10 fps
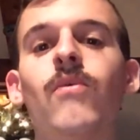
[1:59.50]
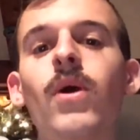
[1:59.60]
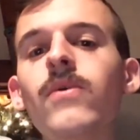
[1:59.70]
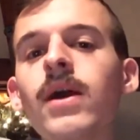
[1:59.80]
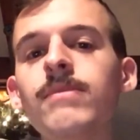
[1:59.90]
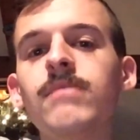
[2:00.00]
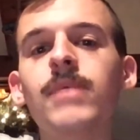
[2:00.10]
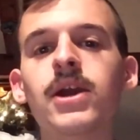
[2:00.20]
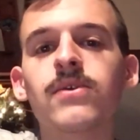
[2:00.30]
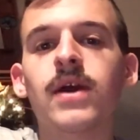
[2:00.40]
What do I mean
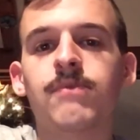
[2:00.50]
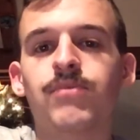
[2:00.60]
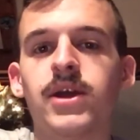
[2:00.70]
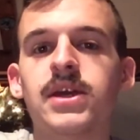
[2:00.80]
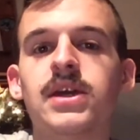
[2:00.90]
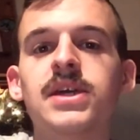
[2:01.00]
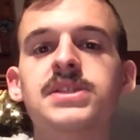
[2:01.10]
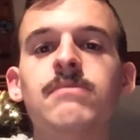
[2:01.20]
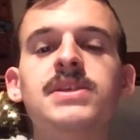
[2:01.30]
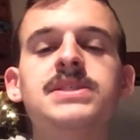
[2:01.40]
by correct braking
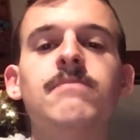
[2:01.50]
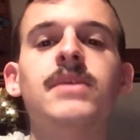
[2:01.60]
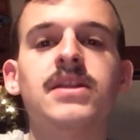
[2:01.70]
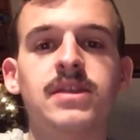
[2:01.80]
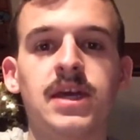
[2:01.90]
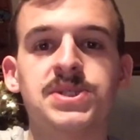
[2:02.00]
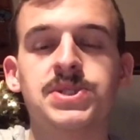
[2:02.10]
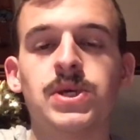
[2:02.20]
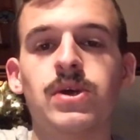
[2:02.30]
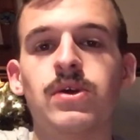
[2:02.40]
is I mean something like this.